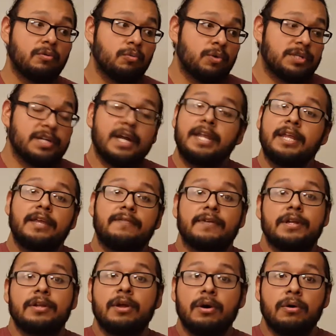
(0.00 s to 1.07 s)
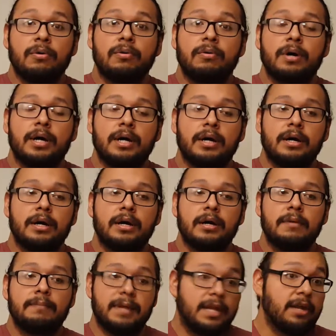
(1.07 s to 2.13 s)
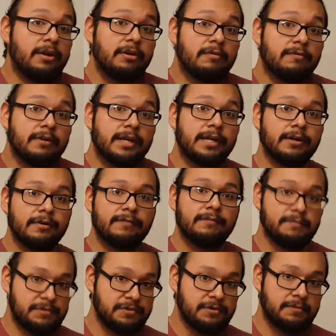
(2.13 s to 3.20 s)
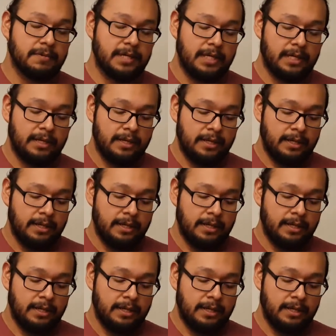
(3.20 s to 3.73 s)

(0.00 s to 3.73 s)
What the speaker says: which I didn't even know made it over here from Germany.